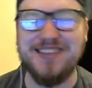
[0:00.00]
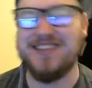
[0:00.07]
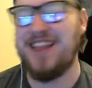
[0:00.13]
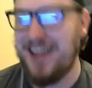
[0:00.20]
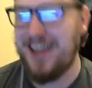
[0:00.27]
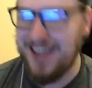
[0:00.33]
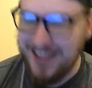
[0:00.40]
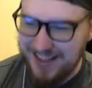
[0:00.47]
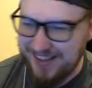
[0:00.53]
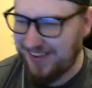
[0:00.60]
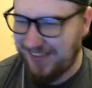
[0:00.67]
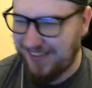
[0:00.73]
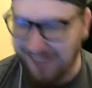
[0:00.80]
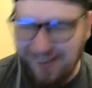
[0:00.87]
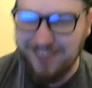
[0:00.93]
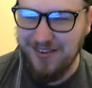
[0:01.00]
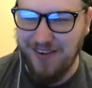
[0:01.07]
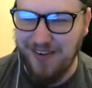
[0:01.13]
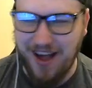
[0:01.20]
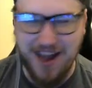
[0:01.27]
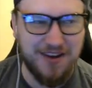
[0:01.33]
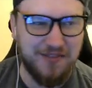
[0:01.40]
League. God, do
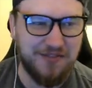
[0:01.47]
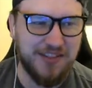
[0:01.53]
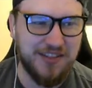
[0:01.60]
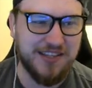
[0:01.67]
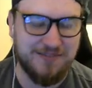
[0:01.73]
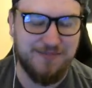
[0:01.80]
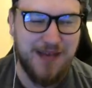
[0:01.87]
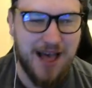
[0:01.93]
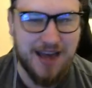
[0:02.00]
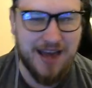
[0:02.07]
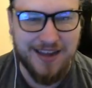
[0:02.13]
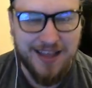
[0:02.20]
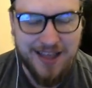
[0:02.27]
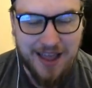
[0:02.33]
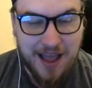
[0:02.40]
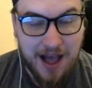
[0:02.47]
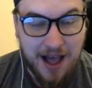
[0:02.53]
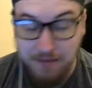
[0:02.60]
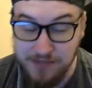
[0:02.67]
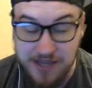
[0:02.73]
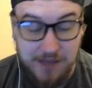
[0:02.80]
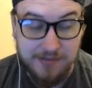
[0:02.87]
I love this man.
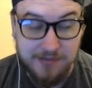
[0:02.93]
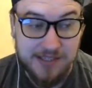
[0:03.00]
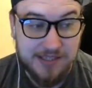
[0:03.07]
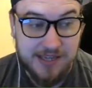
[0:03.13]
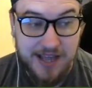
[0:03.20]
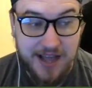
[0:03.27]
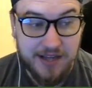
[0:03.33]
I'm tempted to get a